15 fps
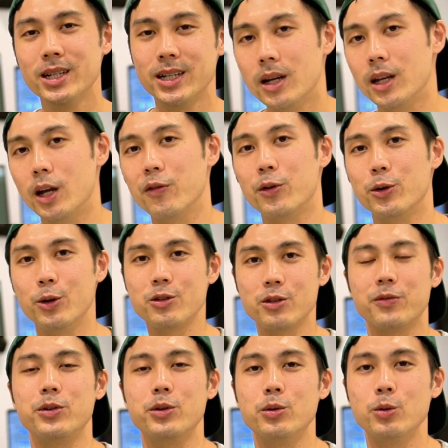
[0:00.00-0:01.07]
Now for those of
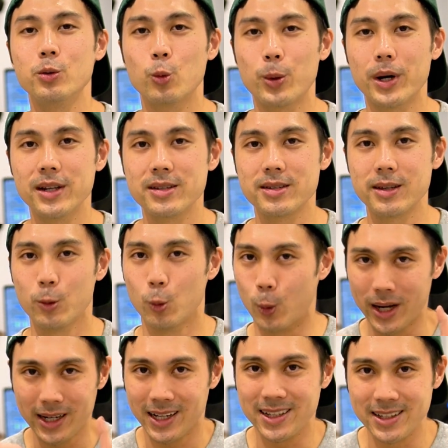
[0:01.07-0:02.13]
you who wants one
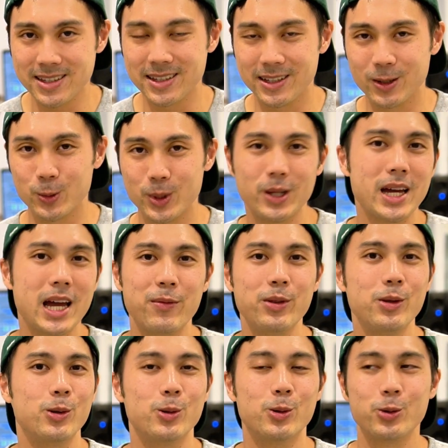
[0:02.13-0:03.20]
answer without having to
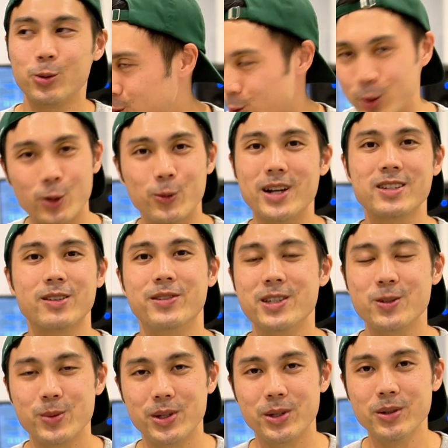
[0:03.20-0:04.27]
go through the rest of this
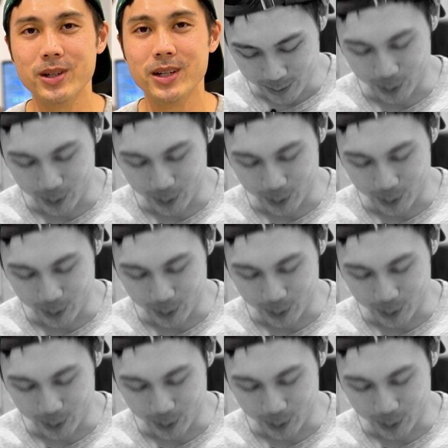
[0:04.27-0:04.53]
video,